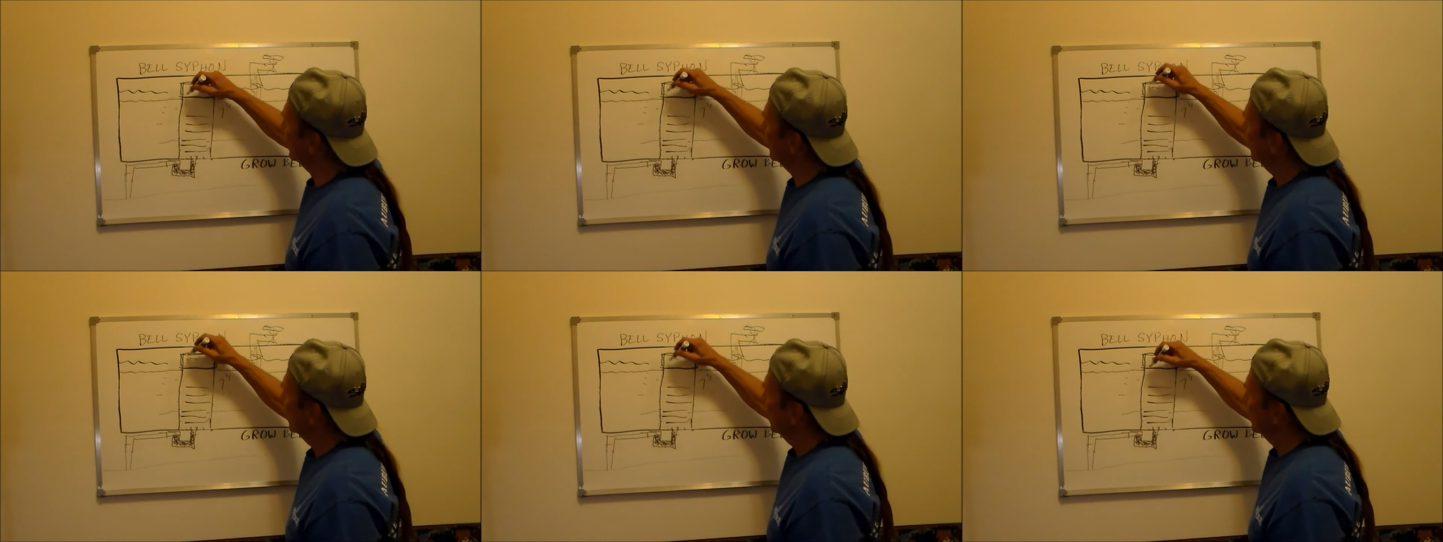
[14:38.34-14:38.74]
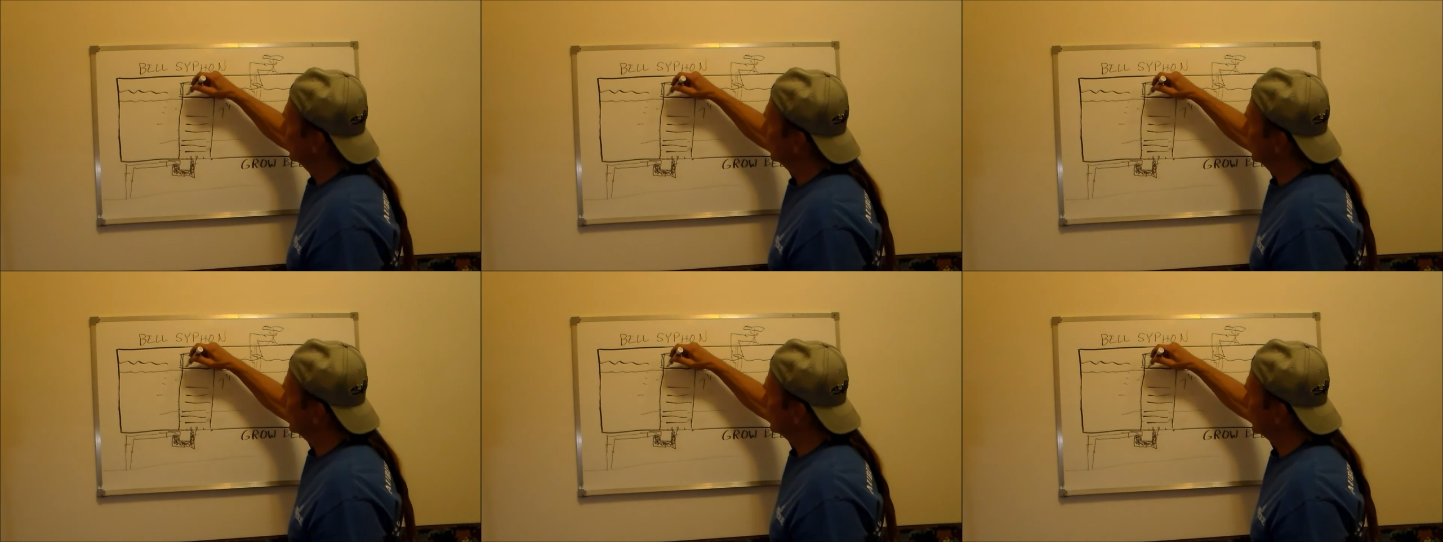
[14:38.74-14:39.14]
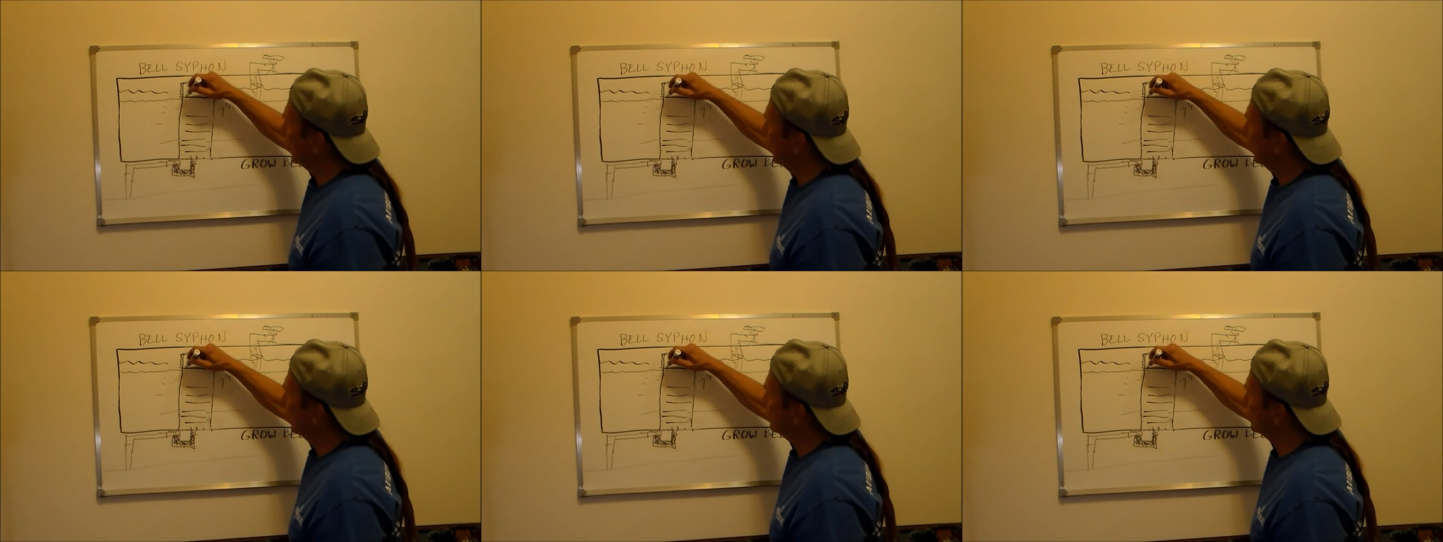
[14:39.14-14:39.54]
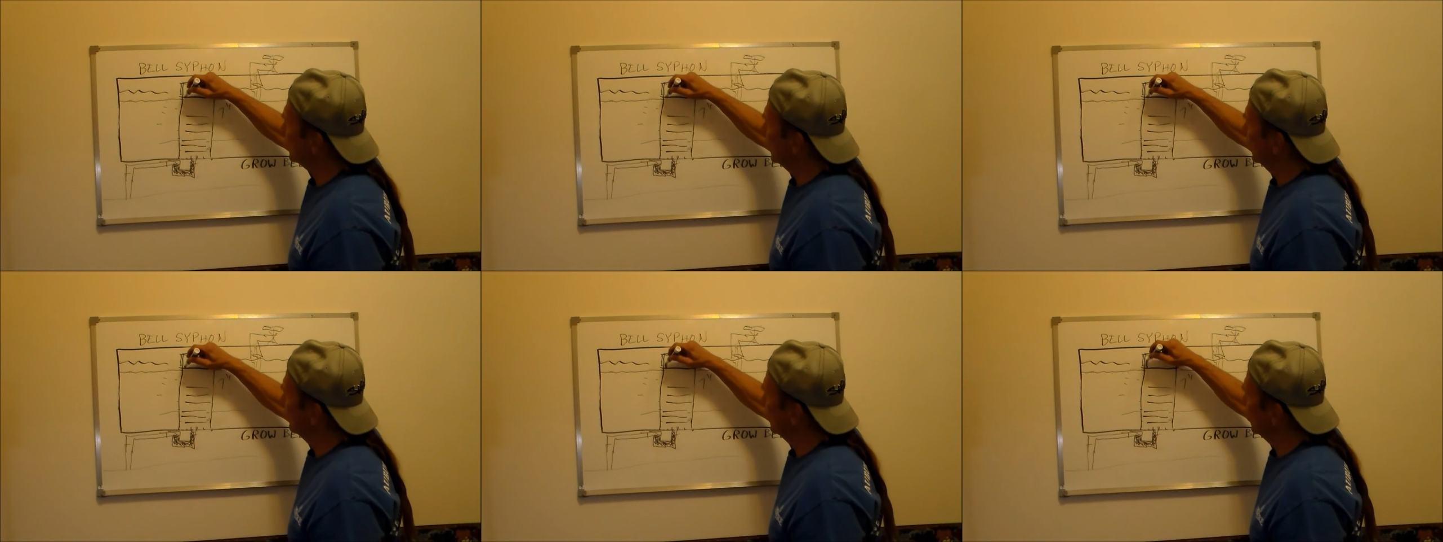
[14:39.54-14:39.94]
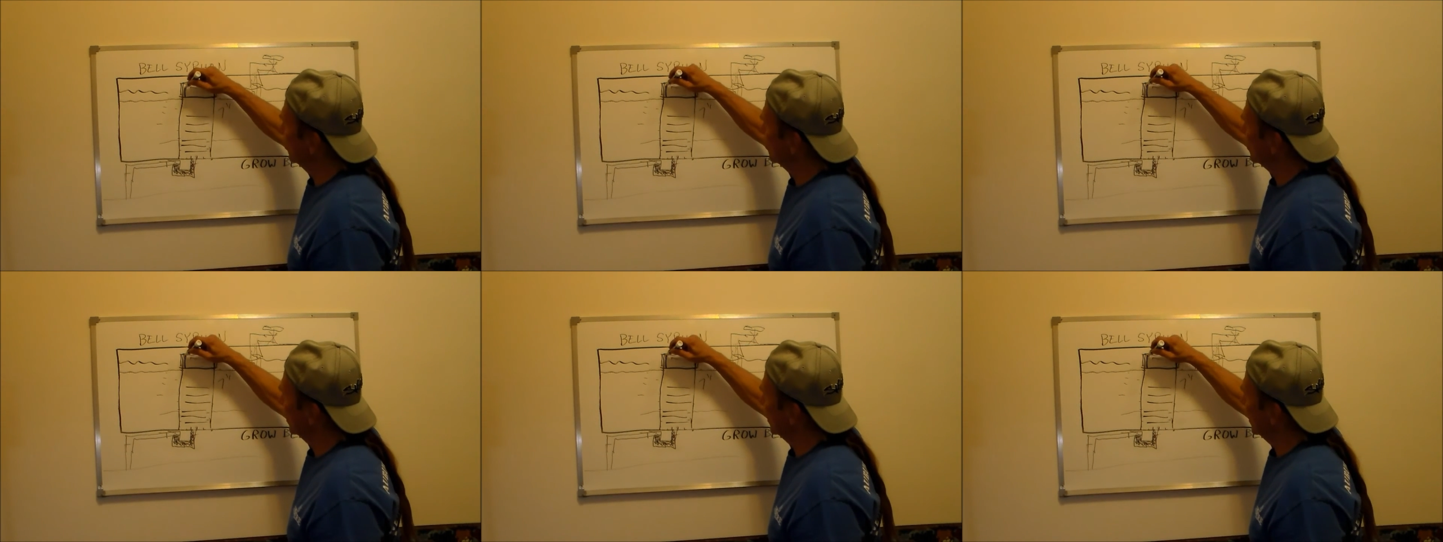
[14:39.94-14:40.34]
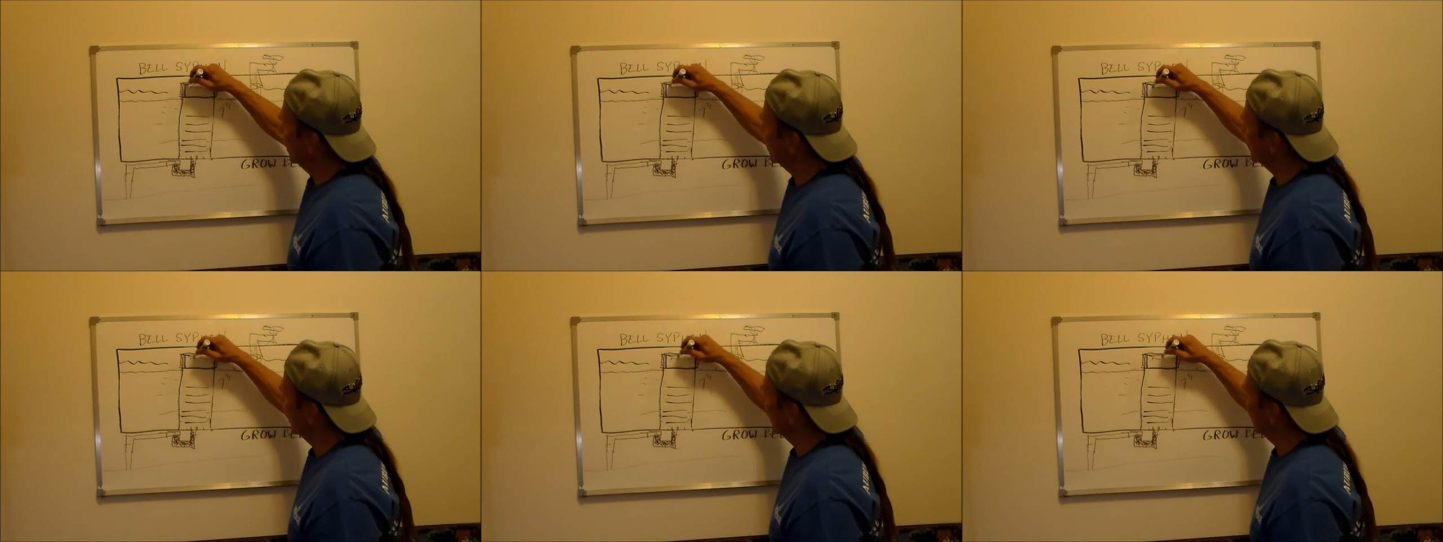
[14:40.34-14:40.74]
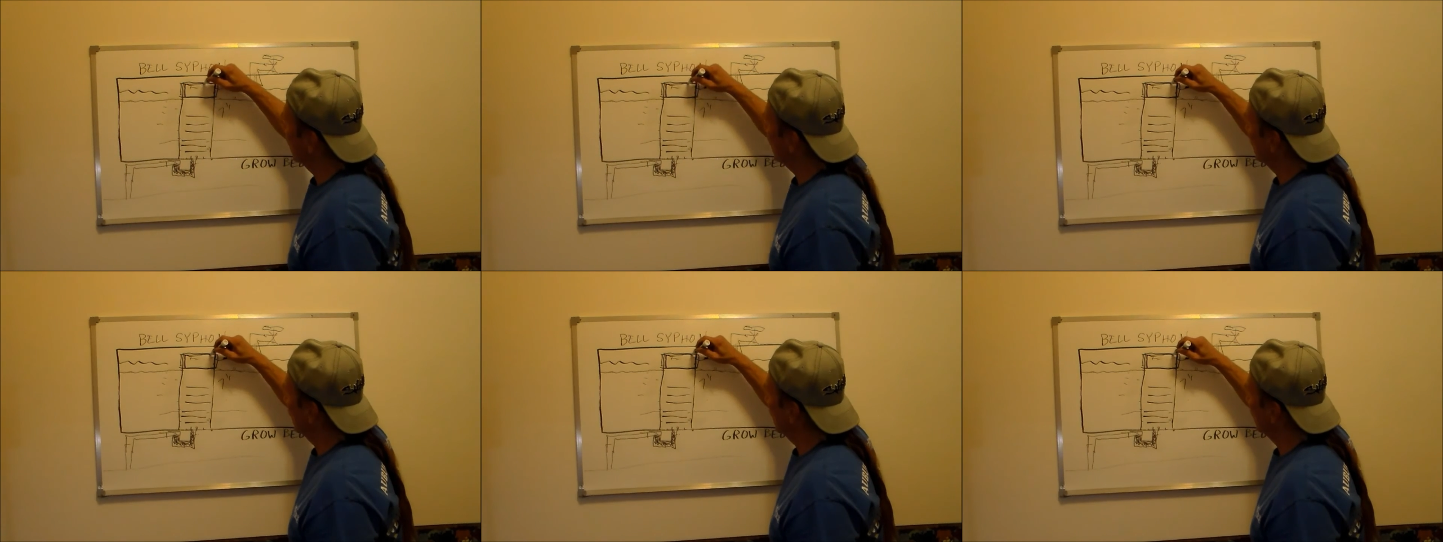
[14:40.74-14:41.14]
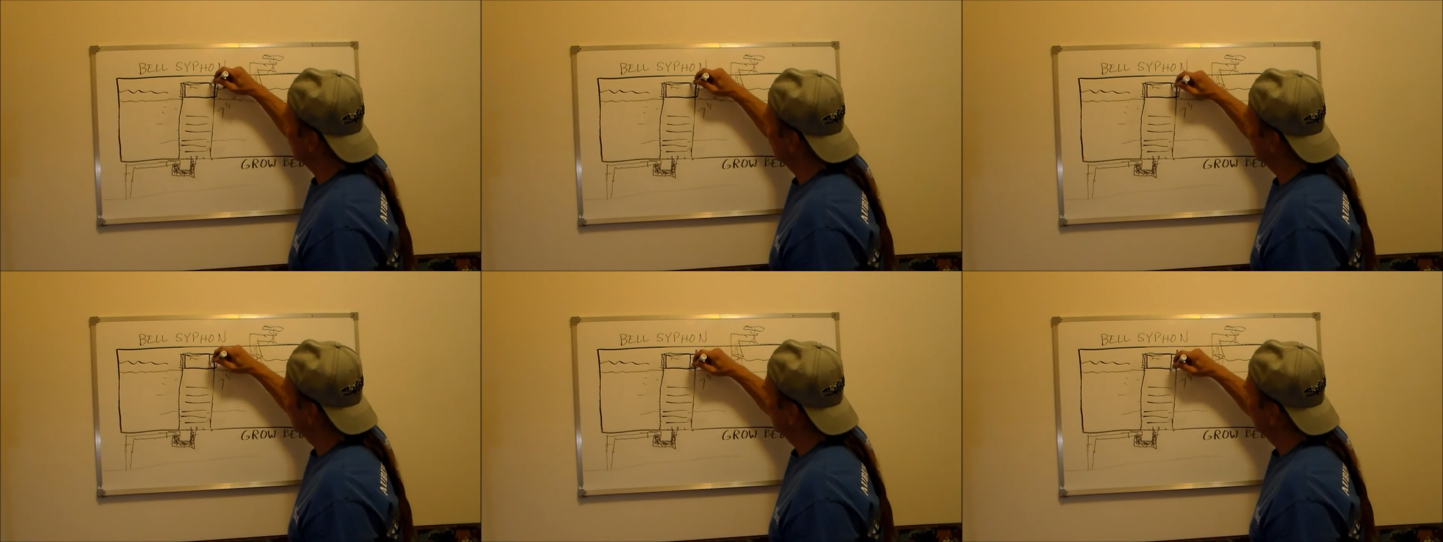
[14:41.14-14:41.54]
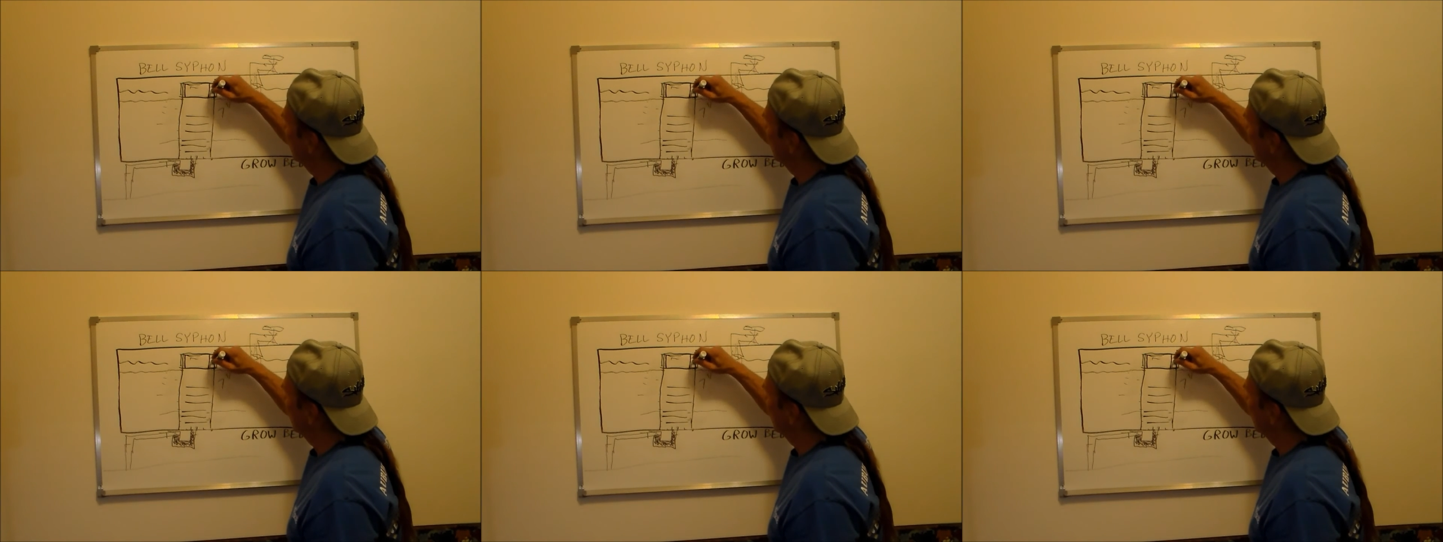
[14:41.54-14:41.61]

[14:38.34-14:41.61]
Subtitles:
[unreadable: no face in view]